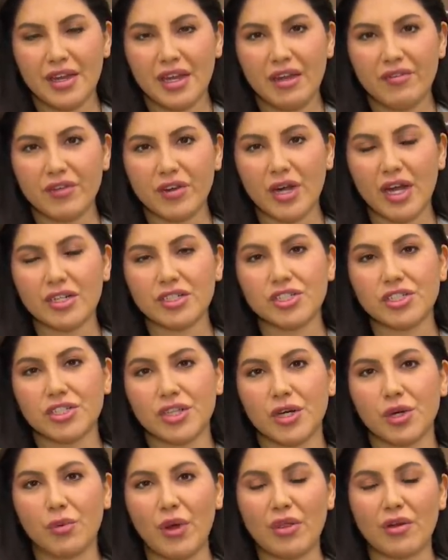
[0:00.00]
If you're
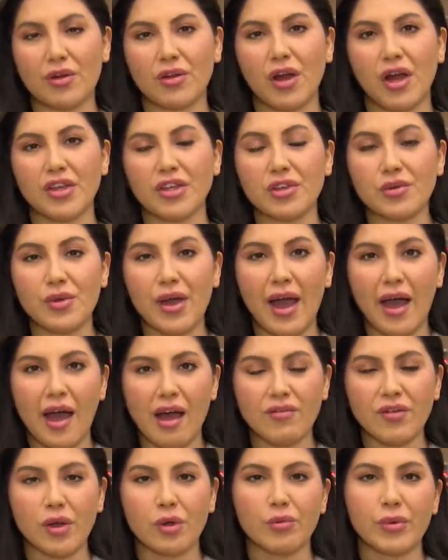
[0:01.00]
unsure whether or not you
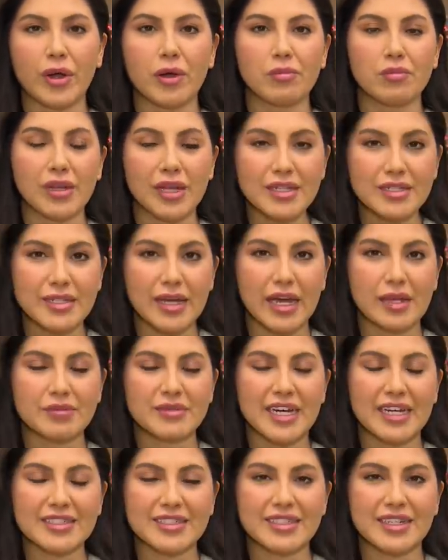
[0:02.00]
have a rare blood type,
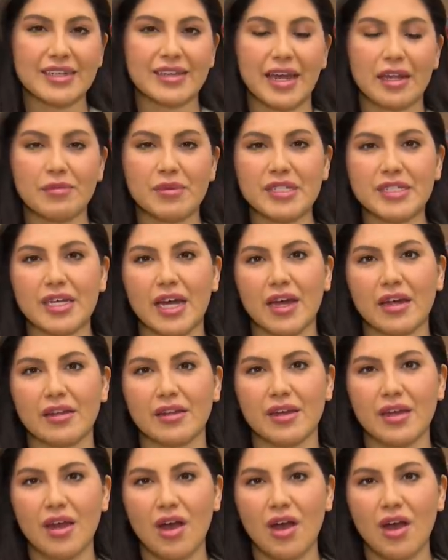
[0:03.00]
testing can be done